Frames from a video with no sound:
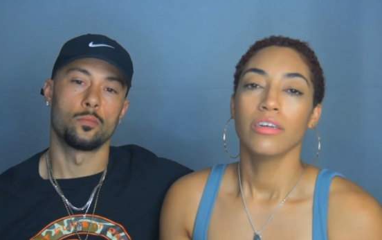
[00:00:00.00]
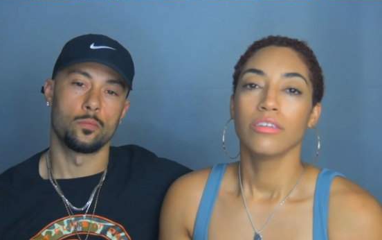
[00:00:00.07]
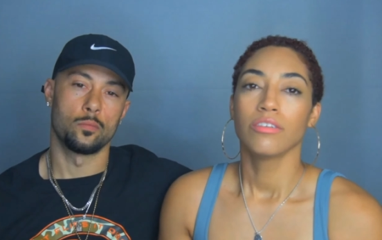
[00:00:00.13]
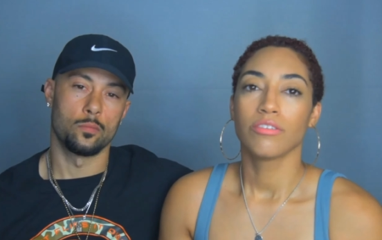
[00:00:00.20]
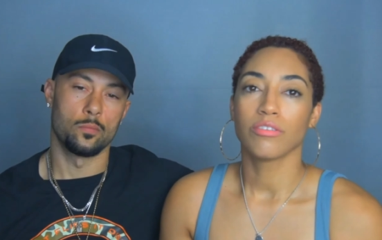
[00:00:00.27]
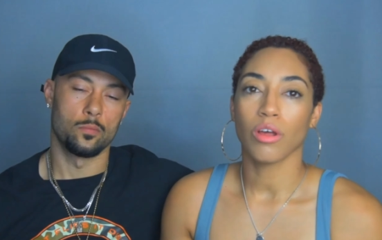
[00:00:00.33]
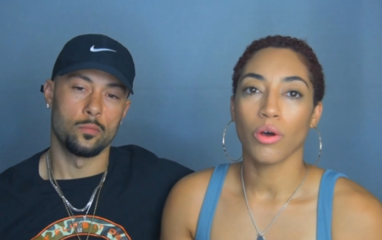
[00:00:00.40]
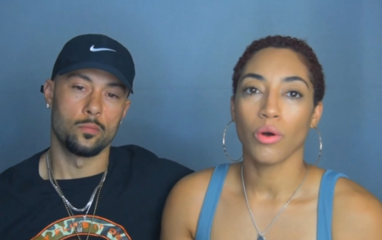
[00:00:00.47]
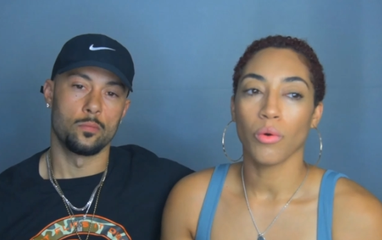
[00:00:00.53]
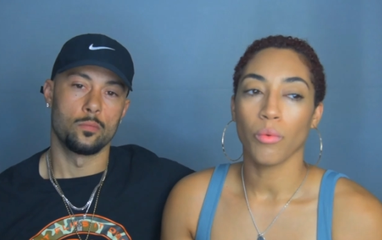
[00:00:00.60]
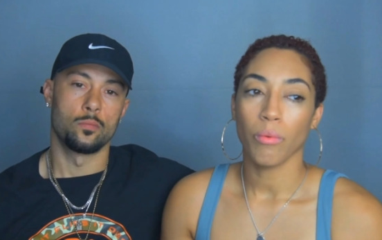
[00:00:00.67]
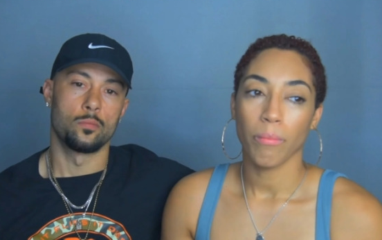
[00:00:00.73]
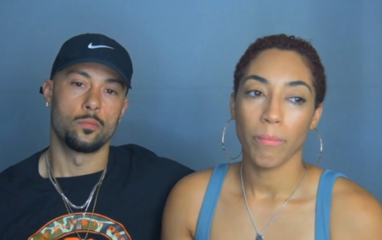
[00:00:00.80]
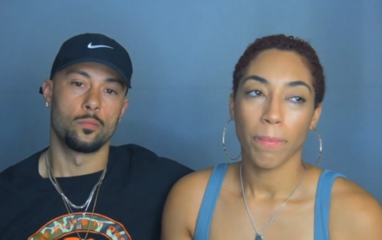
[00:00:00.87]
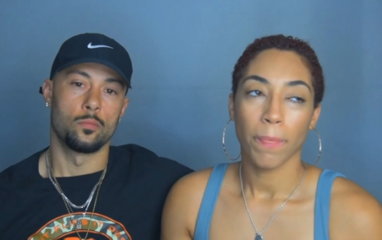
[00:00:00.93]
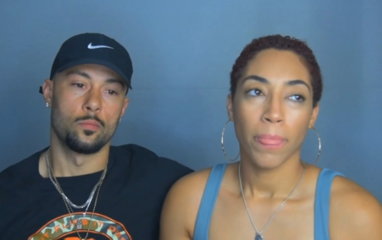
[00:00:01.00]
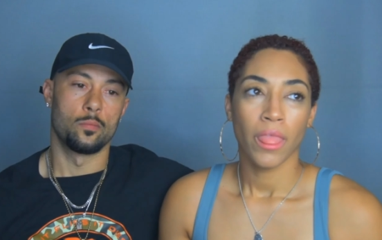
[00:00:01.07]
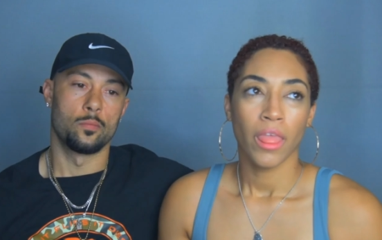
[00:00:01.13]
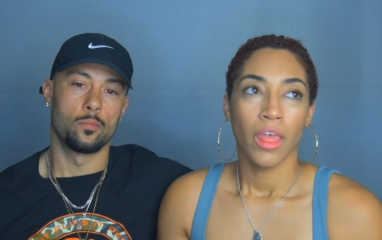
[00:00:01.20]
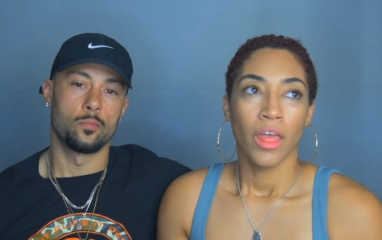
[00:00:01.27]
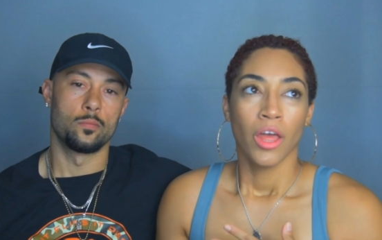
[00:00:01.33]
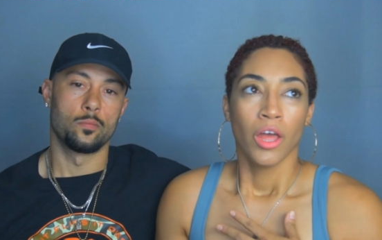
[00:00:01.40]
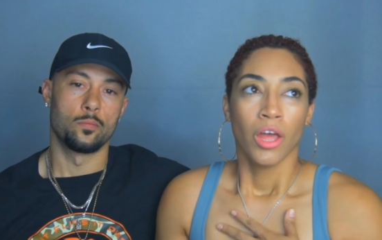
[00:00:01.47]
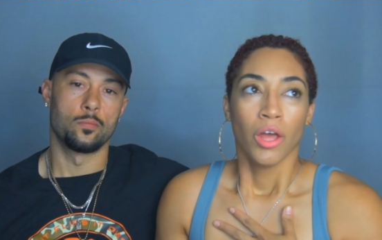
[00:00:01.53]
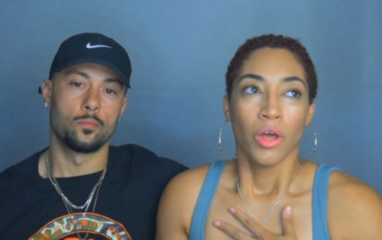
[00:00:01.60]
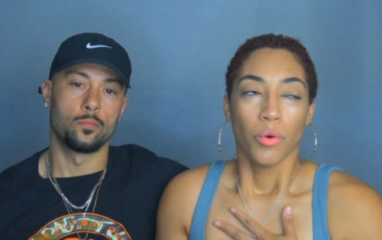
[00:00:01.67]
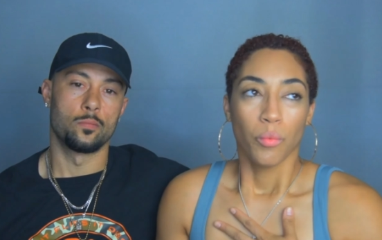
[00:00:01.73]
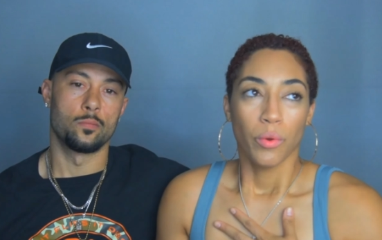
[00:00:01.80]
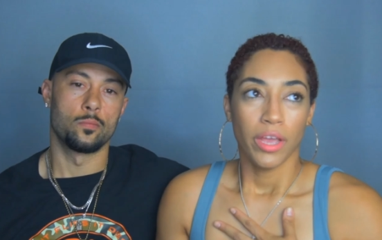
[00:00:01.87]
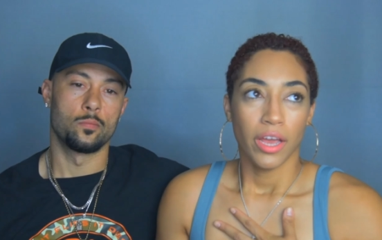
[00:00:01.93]
Speaker 1: So
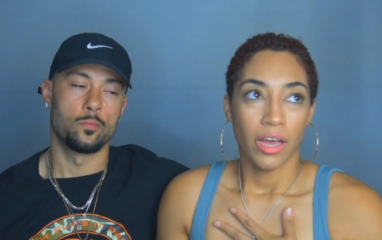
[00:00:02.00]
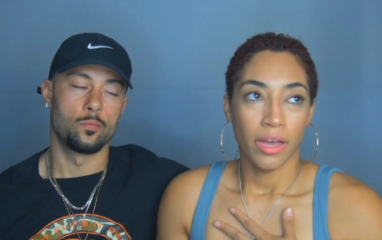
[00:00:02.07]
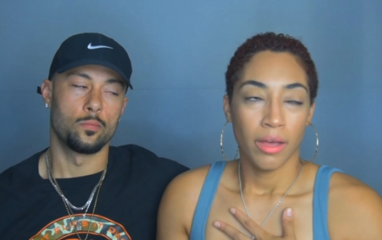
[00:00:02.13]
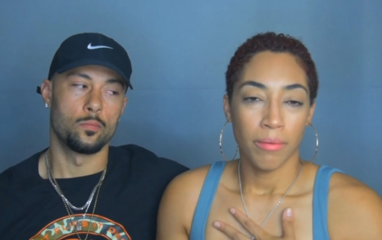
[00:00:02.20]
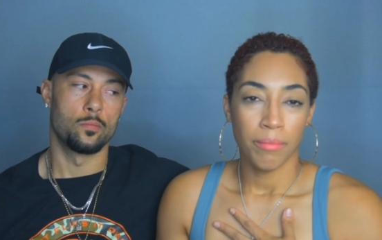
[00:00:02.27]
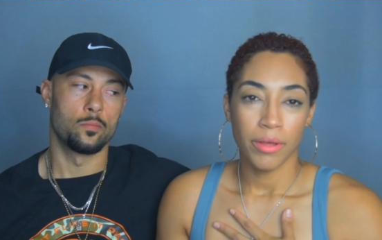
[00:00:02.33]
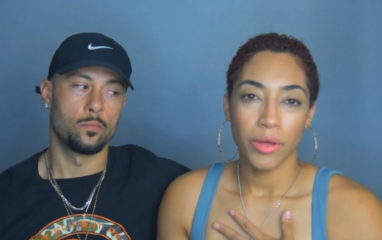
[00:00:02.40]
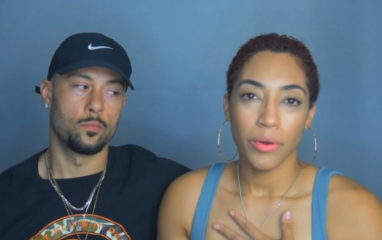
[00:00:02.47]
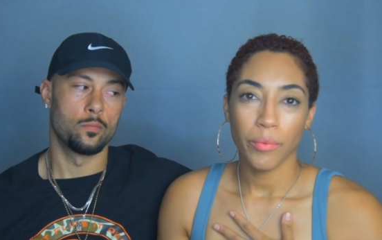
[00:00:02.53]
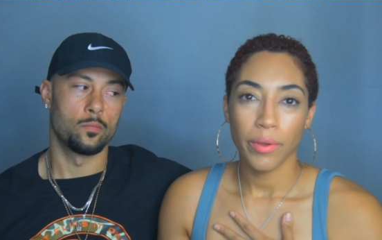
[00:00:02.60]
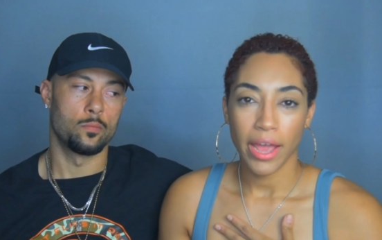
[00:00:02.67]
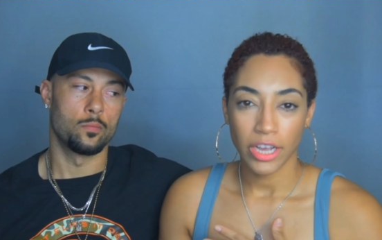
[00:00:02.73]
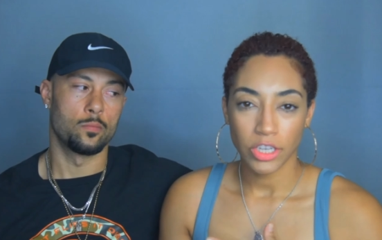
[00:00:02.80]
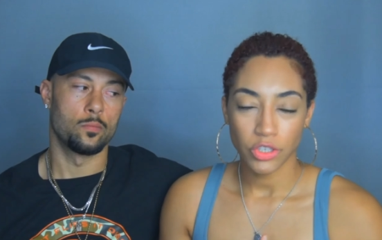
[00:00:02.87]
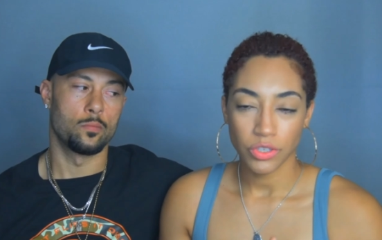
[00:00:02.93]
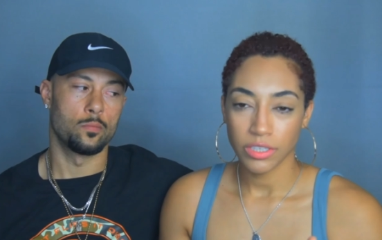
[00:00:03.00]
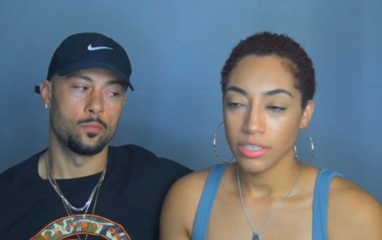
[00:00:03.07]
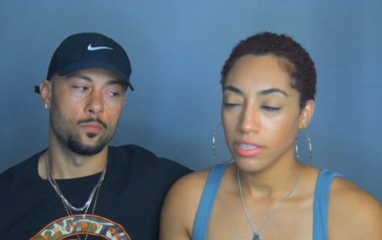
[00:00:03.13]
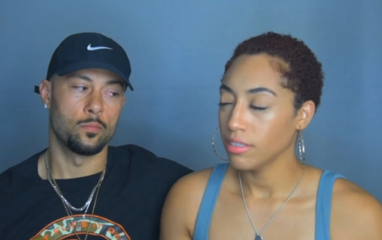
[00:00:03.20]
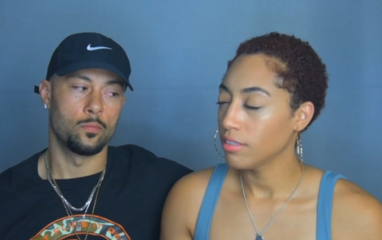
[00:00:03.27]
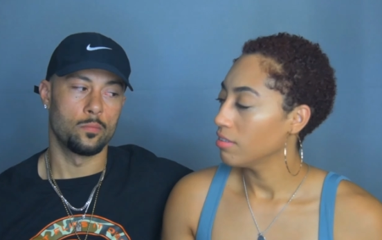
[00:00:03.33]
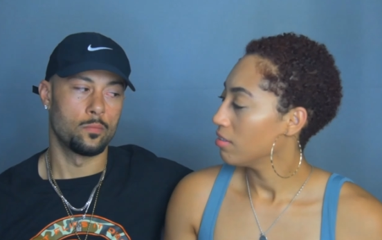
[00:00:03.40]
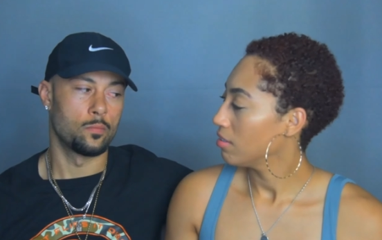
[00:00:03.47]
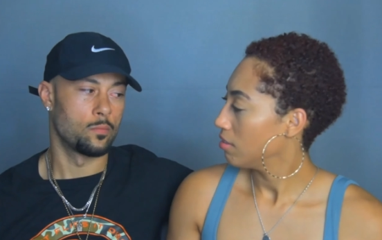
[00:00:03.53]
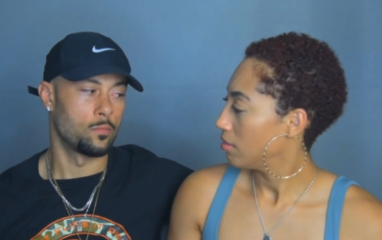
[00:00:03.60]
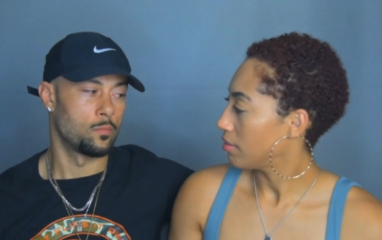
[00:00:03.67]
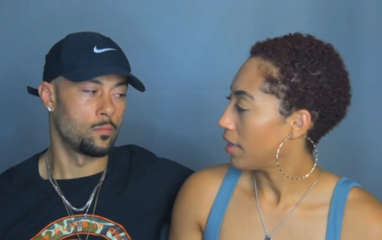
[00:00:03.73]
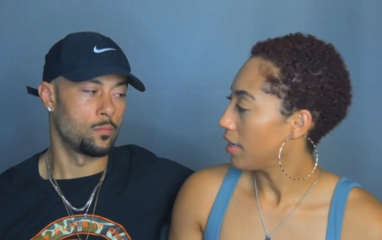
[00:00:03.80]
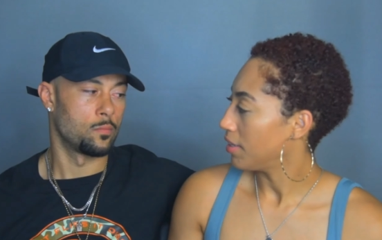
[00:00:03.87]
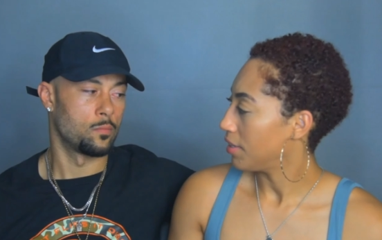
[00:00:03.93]
we um we actually
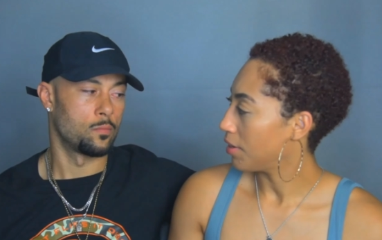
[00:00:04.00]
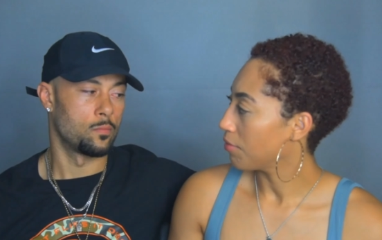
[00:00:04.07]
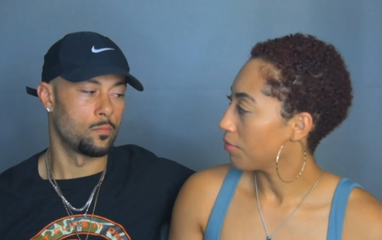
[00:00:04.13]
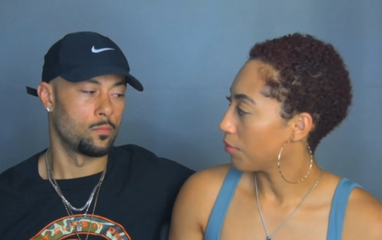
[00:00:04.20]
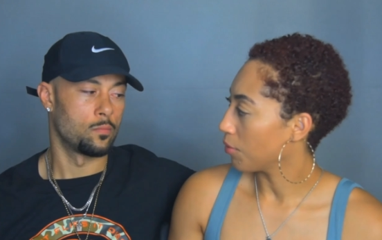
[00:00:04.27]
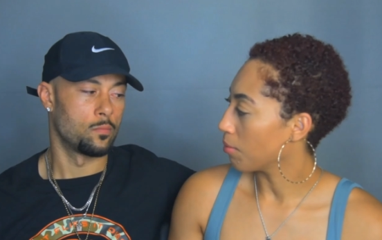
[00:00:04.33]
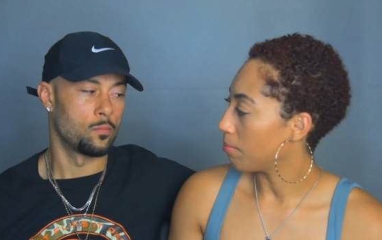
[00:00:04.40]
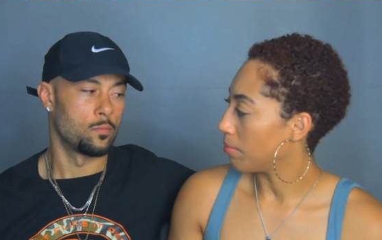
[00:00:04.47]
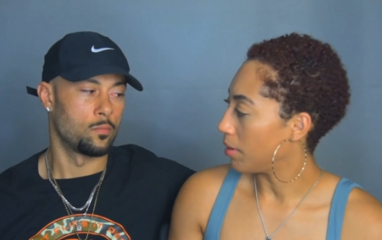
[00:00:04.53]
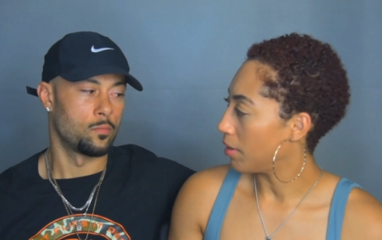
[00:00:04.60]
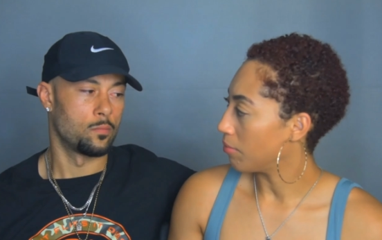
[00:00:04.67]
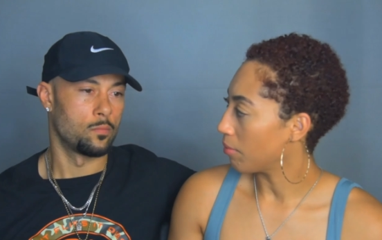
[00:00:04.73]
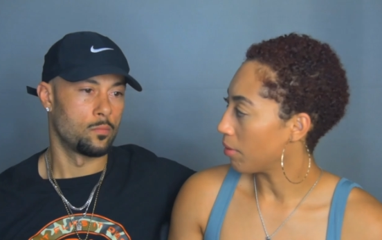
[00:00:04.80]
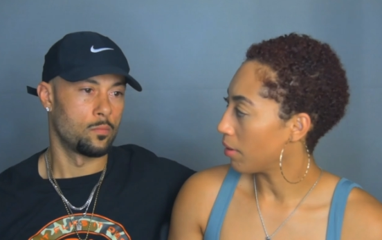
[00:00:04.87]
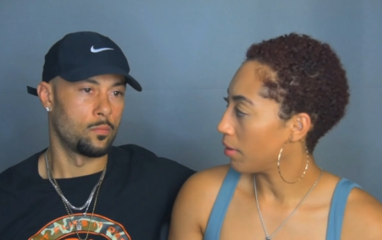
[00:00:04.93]
stayed there for a bit,